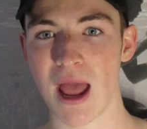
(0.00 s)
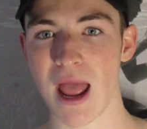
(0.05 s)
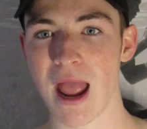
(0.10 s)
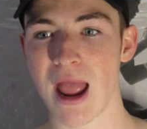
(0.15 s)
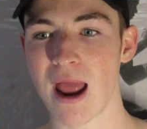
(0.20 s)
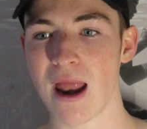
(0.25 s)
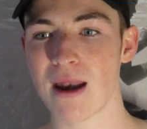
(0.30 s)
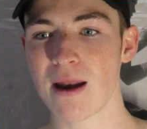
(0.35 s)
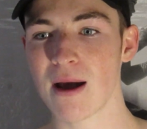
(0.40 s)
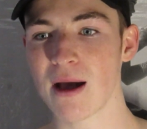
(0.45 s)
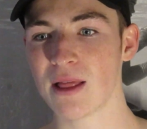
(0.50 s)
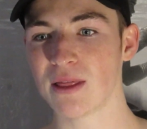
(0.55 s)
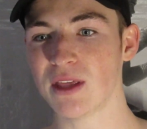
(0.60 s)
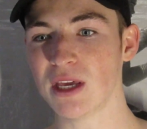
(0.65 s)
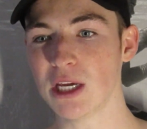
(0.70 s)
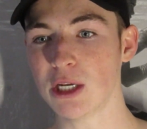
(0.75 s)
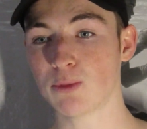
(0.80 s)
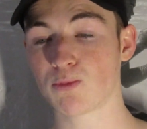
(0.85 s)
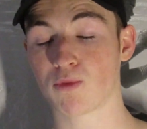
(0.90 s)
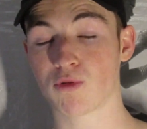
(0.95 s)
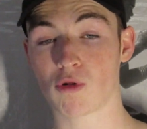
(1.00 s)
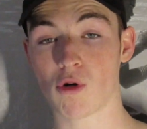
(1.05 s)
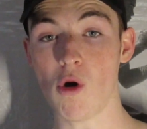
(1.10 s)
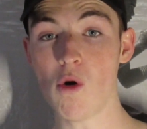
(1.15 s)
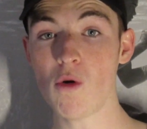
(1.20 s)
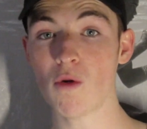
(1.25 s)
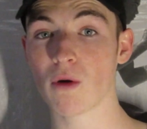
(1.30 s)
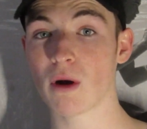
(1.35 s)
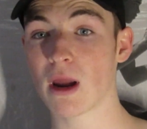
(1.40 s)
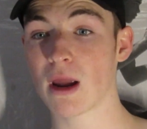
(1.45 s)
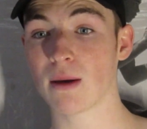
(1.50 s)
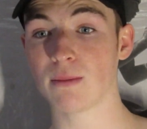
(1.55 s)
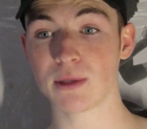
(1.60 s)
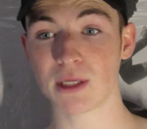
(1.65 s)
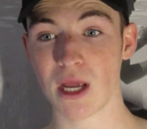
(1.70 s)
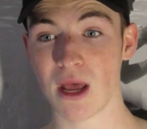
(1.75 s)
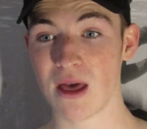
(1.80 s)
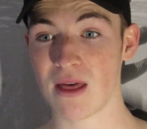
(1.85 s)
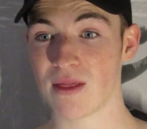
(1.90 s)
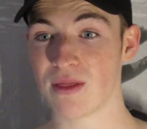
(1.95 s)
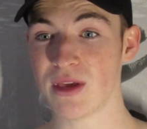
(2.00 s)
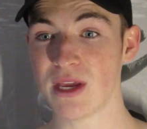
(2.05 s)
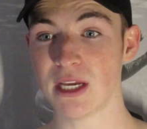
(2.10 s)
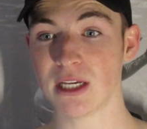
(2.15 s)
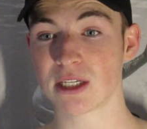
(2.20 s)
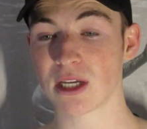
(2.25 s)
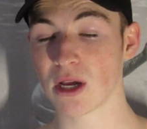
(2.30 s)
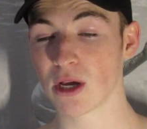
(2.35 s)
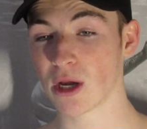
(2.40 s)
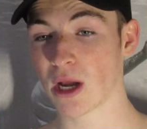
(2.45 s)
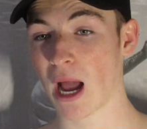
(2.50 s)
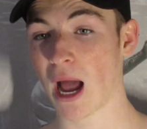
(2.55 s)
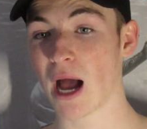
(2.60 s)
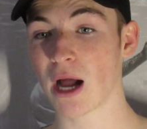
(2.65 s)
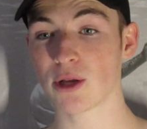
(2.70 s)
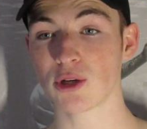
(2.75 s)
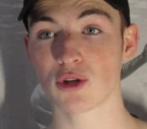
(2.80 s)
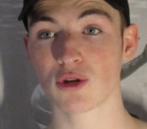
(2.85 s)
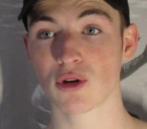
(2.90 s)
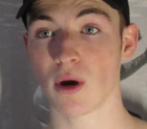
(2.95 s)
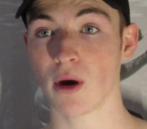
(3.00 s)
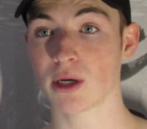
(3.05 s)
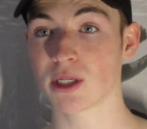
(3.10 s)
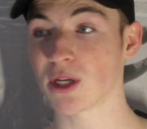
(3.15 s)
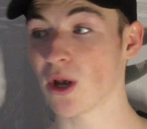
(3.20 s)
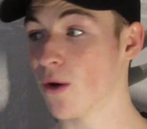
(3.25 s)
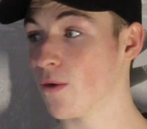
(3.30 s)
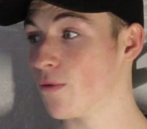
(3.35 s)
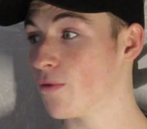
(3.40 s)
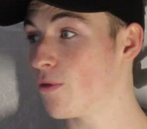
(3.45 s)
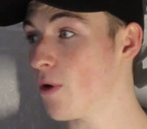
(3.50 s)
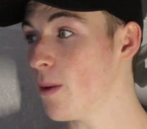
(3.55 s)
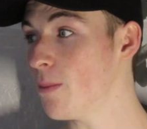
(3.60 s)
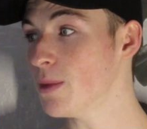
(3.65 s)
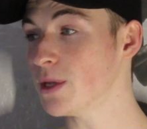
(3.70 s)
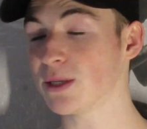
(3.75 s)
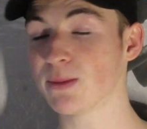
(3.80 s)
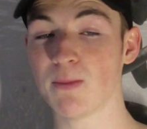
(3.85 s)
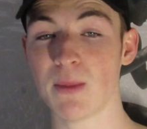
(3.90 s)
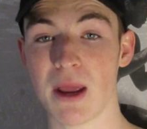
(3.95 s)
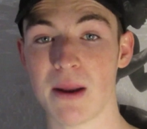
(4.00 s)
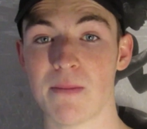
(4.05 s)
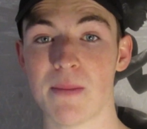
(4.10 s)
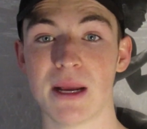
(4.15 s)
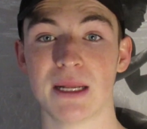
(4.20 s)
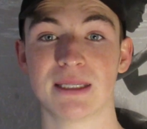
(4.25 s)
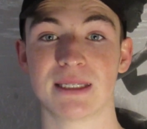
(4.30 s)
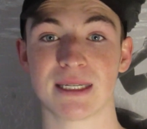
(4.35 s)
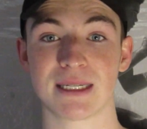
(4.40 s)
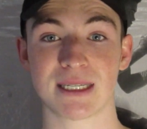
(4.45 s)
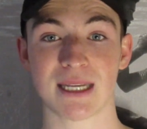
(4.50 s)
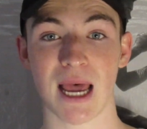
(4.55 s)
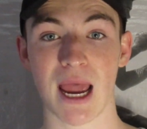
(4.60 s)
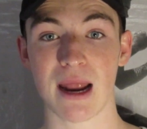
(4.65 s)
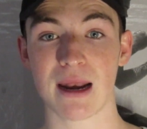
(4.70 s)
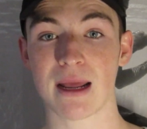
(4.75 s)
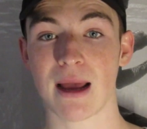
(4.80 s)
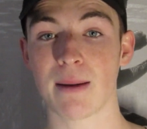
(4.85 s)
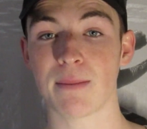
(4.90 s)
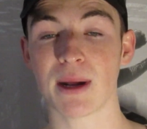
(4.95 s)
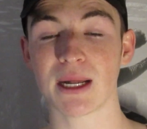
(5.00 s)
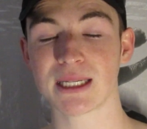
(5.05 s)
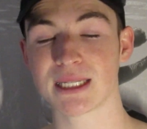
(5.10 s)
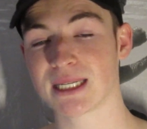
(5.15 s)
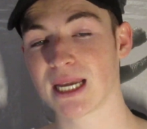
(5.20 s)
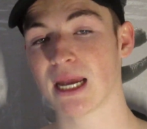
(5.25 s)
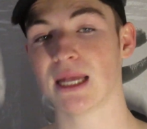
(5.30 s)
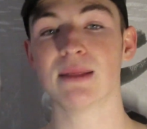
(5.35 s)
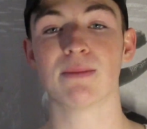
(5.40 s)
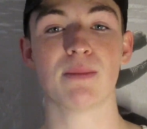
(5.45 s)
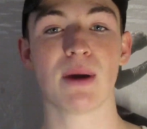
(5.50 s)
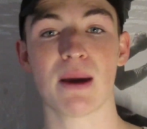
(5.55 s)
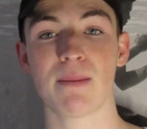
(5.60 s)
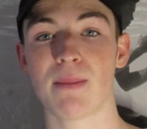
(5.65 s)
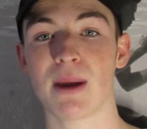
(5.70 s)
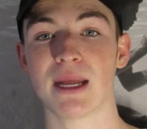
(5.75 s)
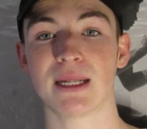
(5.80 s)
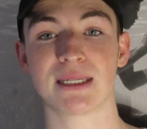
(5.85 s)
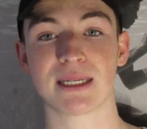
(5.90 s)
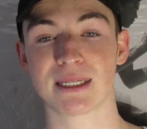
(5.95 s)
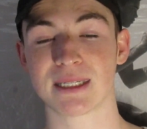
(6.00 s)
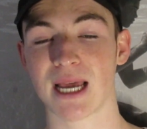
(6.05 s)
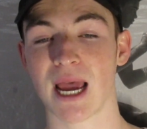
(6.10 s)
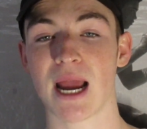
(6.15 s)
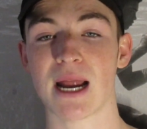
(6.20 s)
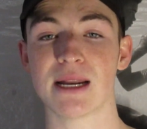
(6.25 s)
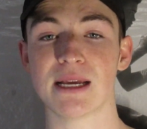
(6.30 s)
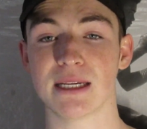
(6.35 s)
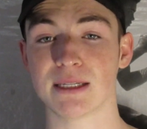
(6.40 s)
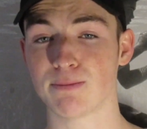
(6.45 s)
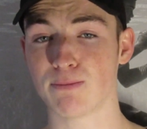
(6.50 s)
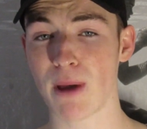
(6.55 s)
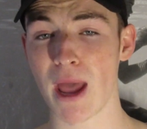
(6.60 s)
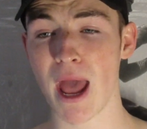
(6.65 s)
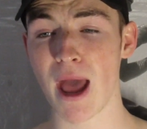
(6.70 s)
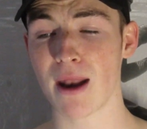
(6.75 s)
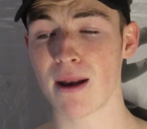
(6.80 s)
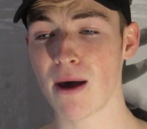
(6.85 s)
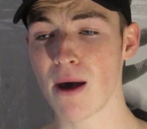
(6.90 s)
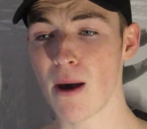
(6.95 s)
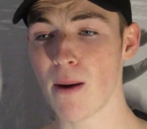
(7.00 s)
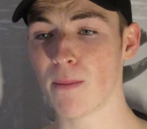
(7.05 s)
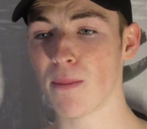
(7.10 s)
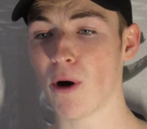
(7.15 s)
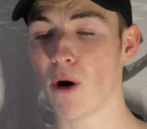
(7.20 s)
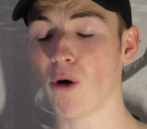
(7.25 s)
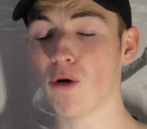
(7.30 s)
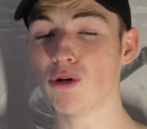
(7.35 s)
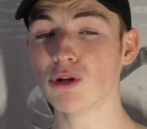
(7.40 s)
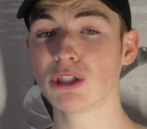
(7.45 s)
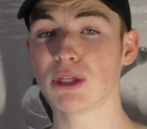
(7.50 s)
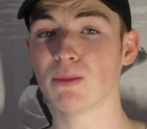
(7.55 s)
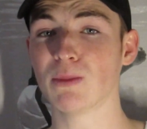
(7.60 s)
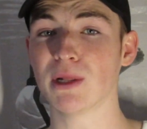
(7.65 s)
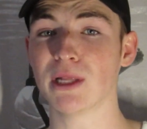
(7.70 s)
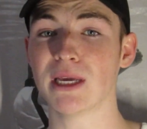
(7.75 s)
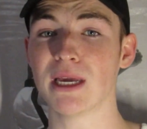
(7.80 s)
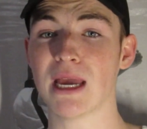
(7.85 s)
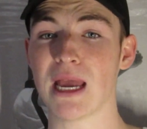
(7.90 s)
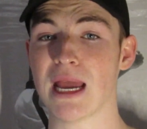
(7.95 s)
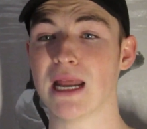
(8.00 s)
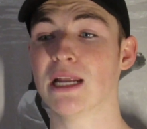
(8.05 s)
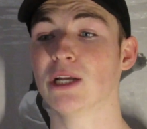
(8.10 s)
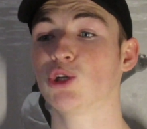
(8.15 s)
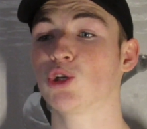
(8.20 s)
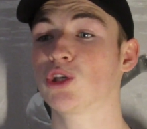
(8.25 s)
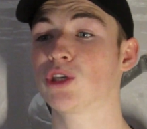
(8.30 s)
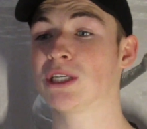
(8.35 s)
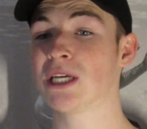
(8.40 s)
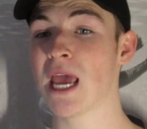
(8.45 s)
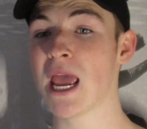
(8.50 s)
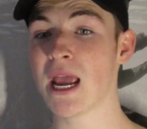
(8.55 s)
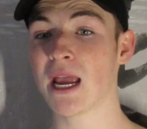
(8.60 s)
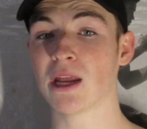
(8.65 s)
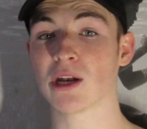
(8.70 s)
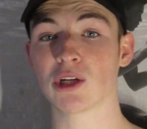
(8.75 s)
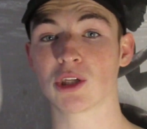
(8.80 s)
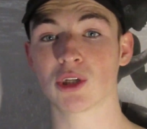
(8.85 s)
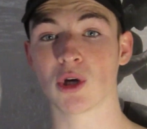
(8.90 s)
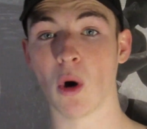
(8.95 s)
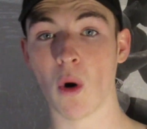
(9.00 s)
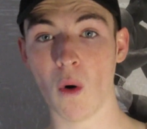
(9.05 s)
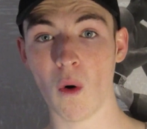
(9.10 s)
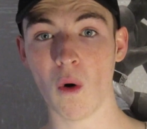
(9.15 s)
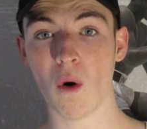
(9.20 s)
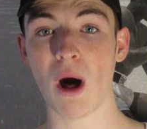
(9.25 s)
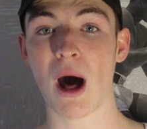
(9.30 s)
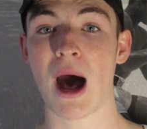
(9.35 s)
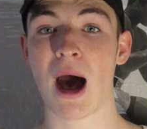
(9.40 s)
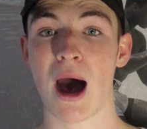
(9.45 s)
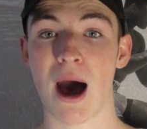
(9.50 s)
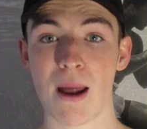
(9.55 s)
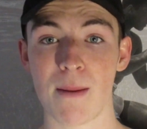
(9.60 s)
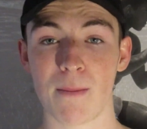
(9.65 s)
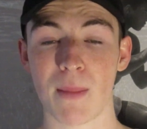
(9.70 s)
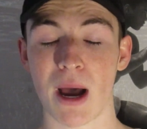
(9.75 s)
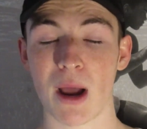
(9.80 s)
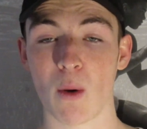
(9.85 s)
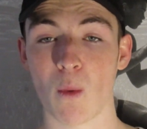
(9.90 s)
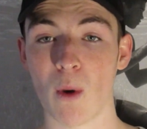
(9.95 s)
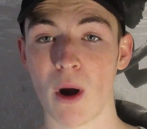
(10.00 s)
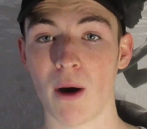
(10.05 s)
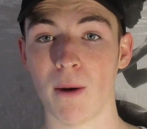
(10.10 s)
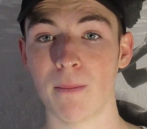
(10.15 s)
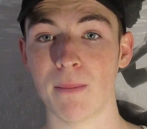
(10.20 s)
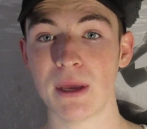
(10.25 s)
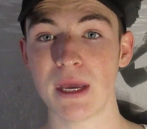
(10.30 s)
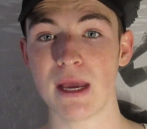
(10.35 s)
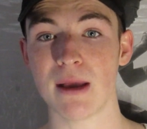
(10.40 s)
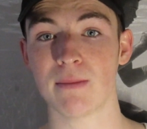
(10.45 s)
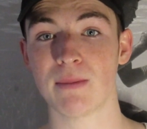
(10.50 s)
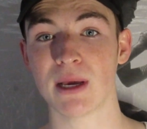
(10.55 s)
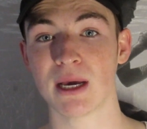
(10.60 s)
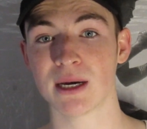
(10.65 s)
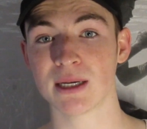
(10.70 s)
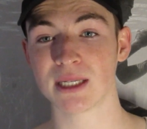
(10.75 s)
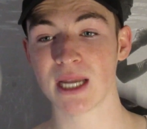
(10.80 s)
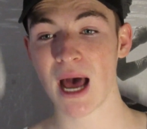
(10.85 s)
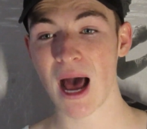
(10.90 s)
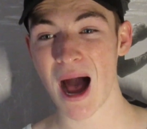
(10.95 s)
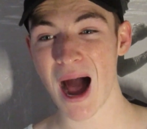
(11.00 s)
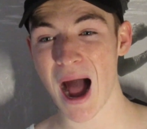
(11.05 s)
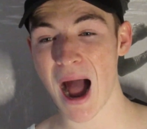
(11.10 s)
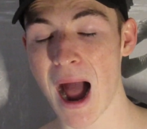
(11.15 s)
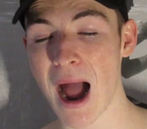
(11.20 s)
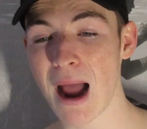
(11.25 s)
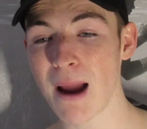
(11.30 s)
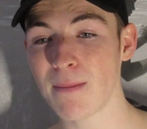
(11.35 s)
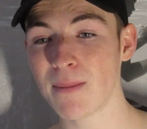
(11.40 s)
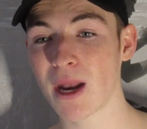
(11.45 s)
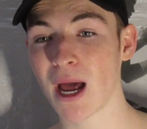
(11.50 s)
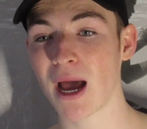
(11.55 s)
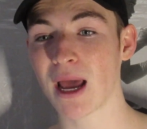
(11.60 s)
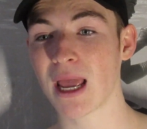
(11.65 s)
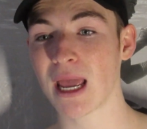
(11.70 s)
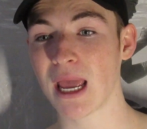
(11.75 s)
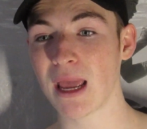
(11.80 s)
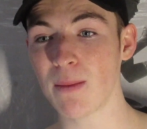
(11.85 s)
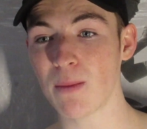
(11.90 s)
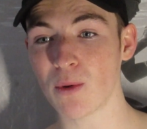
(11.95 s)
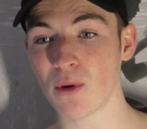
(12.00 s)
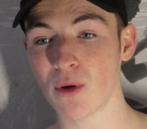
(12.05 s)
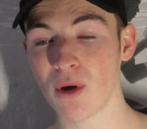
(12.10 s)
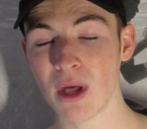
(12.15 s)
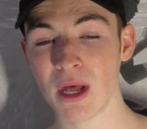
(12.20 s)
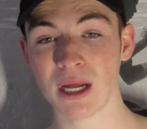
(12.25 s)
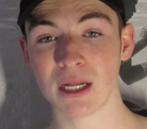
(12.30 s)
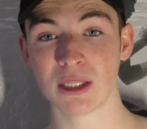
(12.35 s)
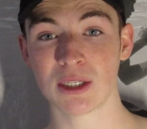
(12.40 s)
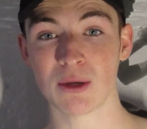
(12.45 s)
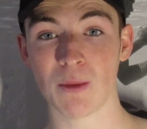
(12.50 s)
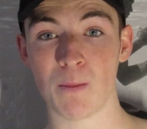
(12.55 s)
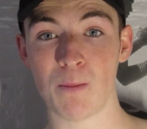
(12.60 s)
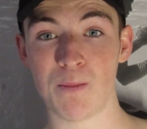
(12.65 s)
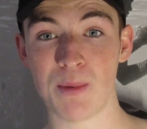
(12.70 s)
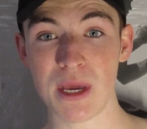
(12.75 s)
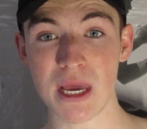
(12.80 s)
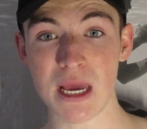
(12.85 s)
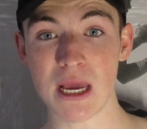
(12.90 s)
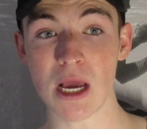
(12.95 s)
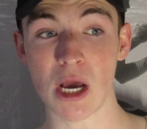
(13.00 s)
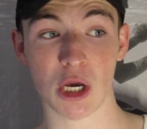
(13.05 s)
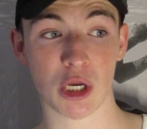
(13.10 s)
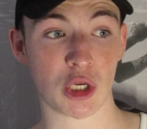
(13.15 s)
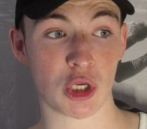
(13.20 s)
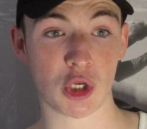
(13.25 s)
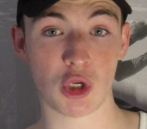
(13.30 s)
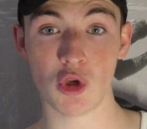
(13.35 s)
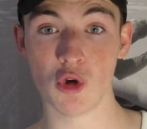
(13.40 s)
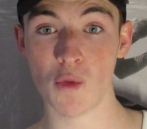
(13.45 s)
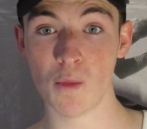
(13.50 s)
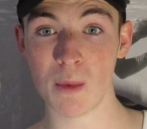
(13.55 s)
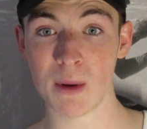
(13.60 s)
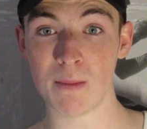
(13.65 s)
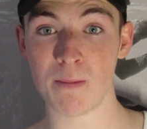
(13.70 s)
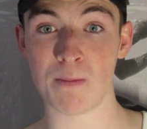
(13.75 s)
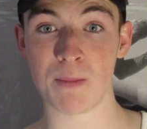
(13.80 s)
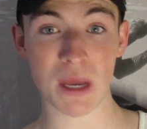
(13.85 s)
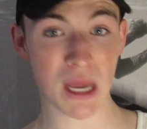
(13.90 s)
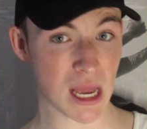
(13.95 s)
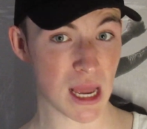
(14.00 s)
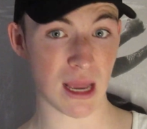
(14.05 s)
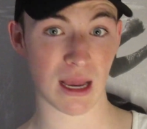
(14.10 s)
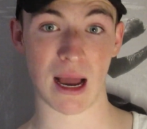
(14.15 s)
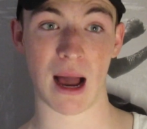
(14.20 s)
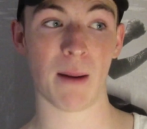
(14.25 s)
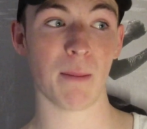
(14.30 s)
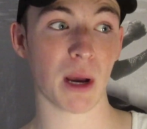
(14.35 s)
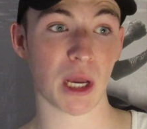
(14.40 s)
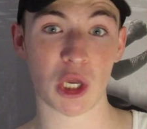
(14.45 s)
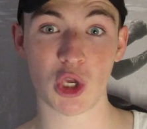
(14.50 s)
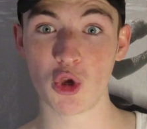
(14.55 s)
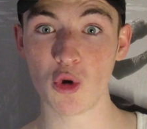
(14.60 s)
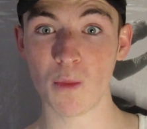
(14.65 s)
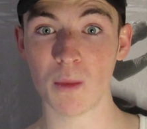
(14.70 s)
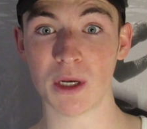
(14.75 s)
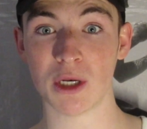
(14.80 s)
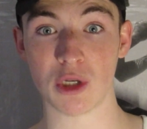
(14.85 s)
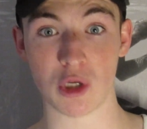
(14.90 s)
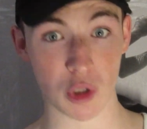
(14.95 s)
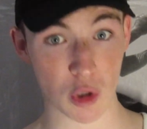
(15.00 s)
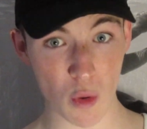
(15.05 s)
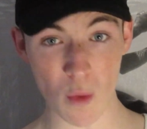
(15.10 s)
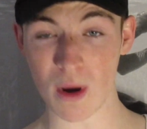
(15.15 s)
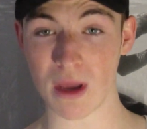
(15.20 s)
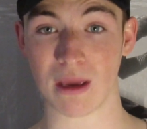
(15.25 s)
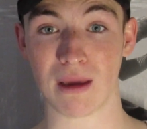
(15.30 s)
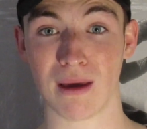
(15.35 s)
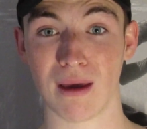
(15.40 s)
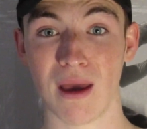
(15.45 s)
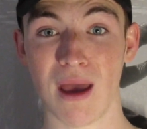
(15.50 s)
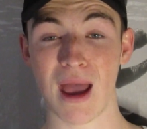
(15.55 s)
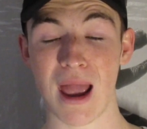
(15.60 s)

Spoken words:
And these programs, these constructs from this man-made society, I'm not saying the man-made society is bad, but ultimately it has taken a toll on my well-being because I'm not able to be a human being. I'm a human doing.